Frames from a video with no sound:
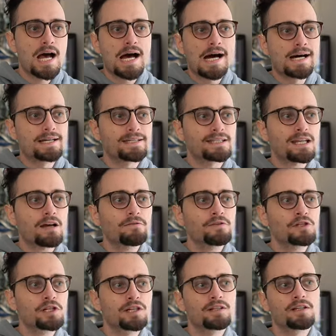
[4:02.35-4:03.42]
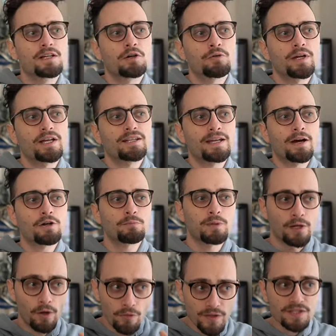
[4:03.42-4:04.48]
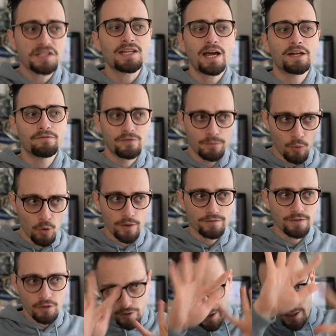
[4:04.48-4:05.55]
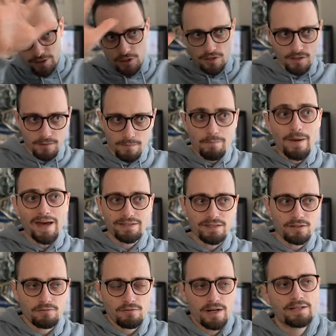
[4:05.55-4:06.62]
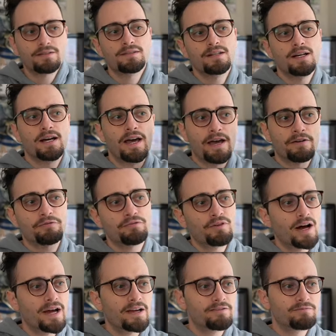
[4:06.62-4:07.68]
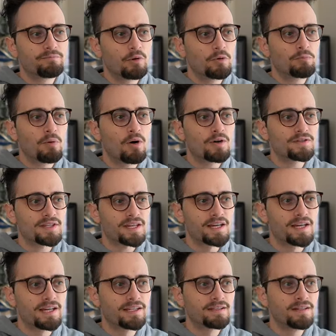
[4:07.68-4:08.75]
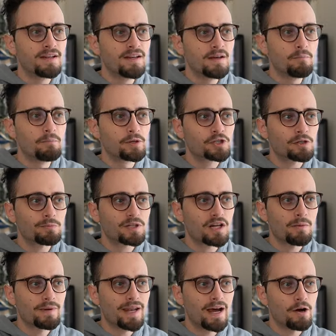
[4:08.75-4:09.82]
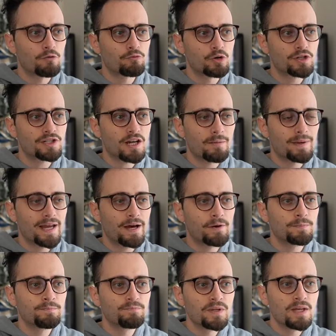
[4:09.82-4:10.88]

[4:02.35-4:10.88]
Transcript: Uh, Stockfish can create counterplay on this side of the board, creating just a mess, right? Uh, f5, both pawns hit, bishops coming out, rooks coming out.